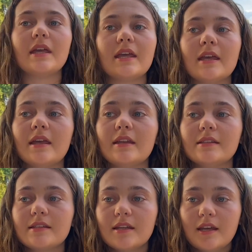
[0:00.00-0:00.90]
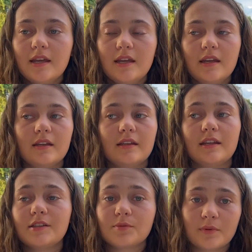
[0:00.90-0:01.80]
It
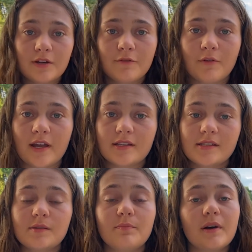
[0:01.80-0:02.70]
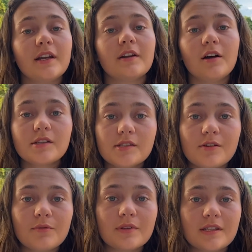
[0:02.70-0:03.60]
gets rid of waste, but it
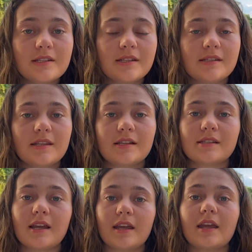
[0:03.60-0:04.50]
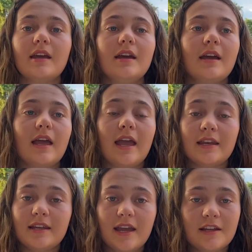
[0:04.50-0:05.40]
also releases things like
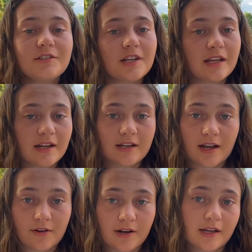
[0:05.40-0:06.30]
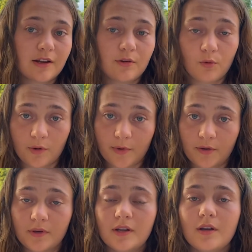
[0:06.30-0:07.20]
ADH, antidiuretic
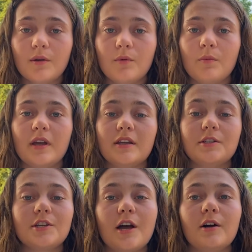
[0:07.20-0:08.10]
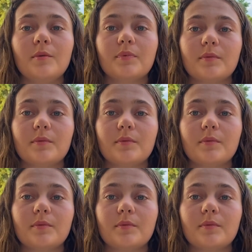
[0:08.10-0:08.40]
hormone, which help